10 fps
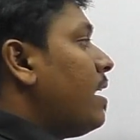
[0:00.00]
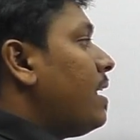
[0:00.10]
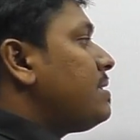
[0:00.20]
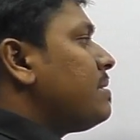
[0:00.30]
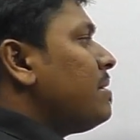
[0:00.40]

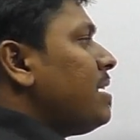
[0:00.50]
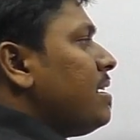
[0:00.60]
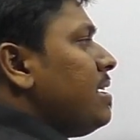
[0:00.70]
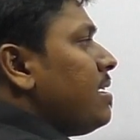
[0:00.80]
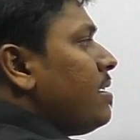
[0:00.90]
And
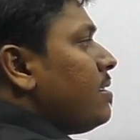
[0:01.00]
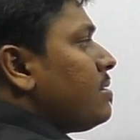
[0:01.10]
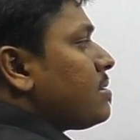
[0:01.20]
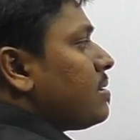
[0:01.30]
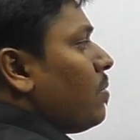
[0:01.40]
similarly, here it
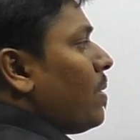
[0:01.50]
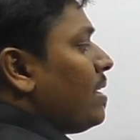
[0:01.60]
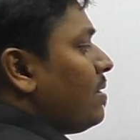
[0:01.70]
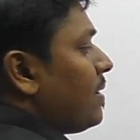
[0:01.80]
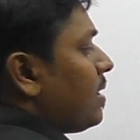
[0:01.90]
is
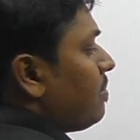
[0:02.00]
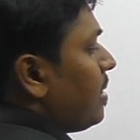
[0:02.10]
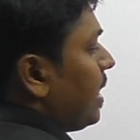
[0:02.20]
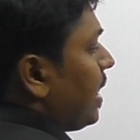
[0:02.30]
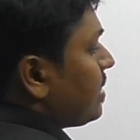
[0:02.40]
1 divided
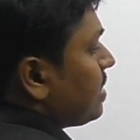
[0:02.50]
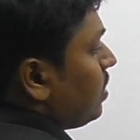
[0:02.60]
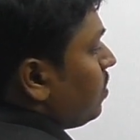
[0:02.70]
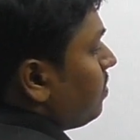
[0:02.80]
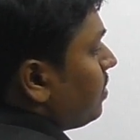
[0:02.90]
by x
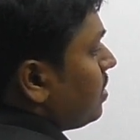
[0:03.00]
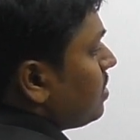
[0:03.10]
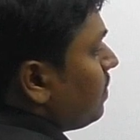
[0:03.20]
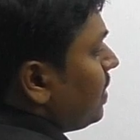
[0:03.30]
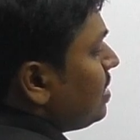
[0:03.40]
cube.
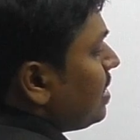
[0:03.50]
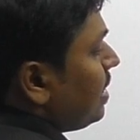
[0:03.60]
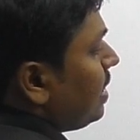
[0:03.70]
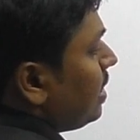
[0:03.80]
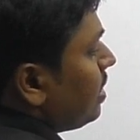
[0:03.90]
So friends,
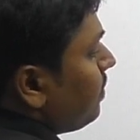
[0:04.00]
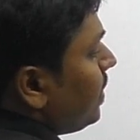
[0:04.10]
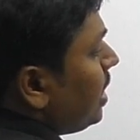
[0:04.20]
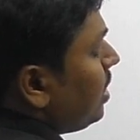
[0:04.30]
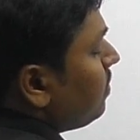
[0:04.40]
I think
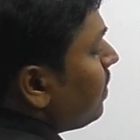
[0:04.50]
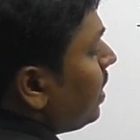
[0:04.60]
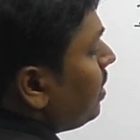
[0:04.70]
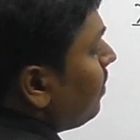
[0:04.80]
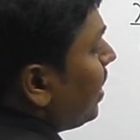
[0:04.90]
we need to
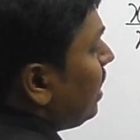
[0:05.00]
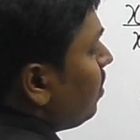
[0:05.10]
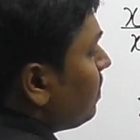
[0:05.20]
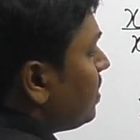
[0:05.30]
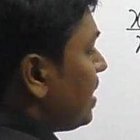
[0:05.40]
find the
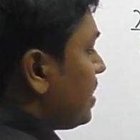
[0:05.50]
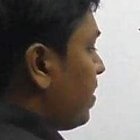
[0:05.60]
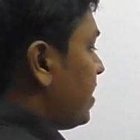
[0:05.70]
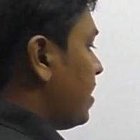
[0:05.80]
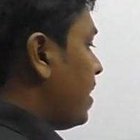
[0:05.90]
value of this
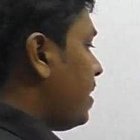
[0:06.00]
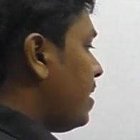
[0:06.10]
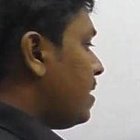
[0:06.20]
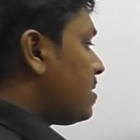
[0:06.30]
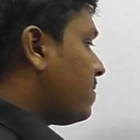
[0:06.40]
expression, right?
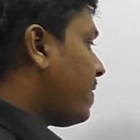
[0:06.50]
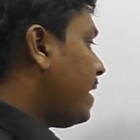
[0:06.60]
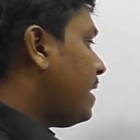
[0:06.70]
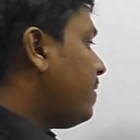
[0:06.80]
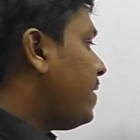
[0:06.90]
So
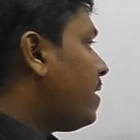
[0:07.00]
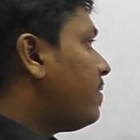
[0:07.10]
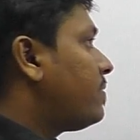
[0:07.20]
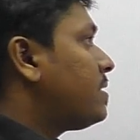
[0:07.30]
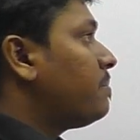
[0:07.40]
finally, we
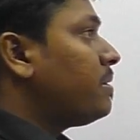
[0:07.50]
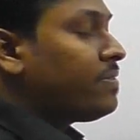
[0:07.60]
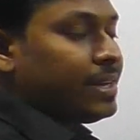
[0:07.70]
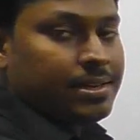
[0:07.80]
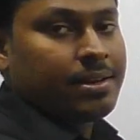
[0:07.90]
have
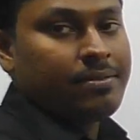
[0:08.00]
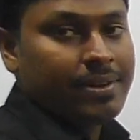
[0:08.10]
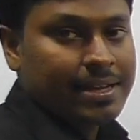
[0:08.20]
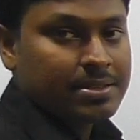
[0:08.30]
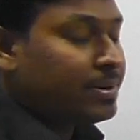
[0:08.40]
simplified the
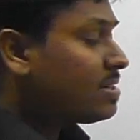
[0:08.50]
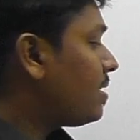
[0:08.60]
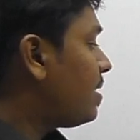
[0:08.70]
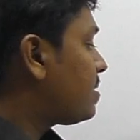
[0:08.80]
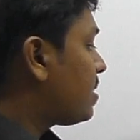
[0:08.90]
given
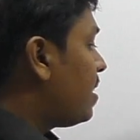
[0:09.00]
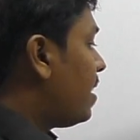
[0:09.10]
expression as